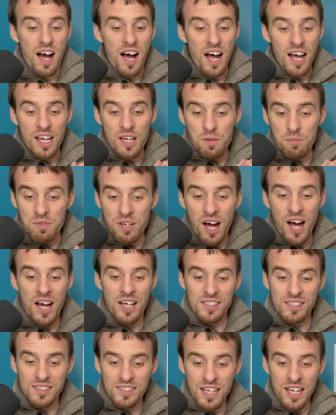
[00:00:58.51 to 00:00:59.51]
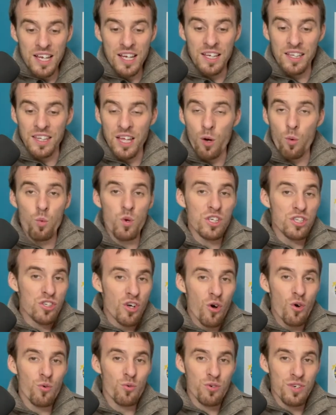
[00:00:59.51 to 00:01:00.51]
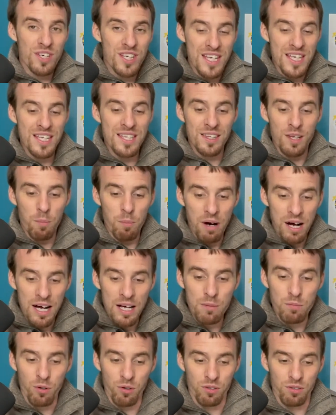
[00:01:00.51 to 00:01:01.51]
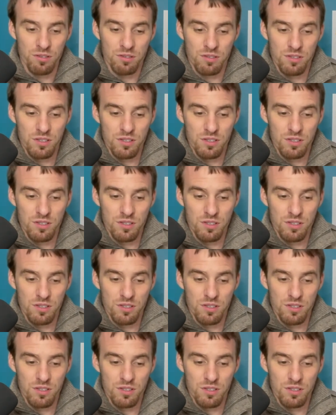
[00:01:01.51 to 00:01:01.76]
I am not saying that we don't need the Bible.